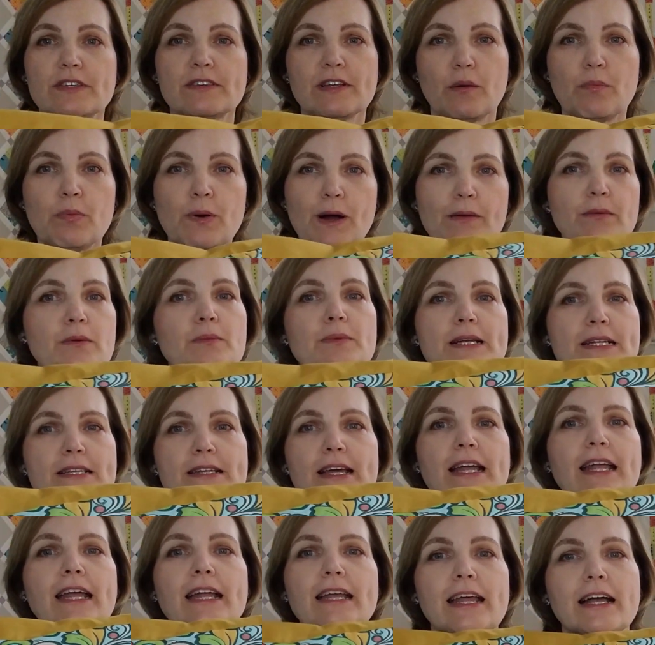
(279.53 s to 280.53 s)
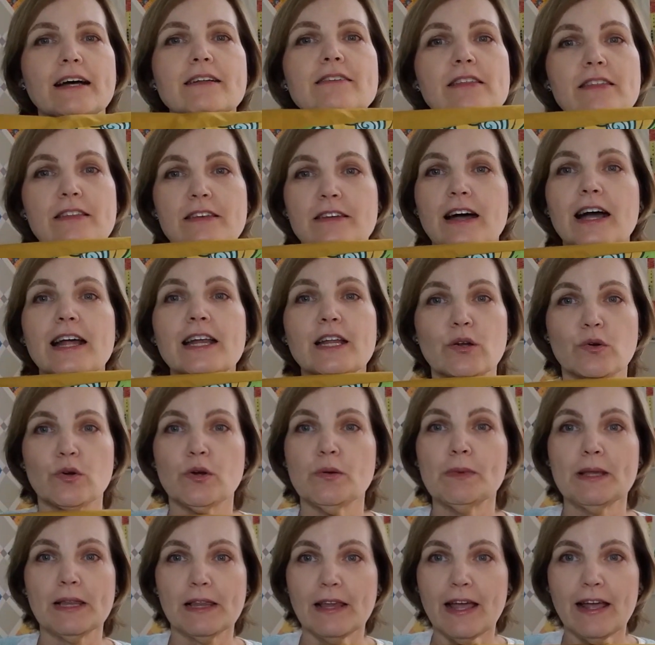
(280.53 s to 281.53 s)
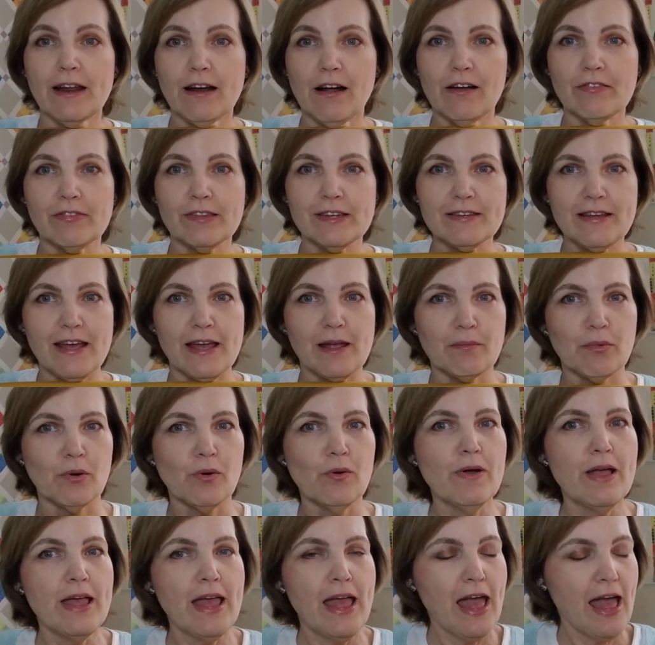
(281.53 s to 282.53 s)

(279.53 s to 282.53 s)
I'll probably take it down to the dining room and lay it on the table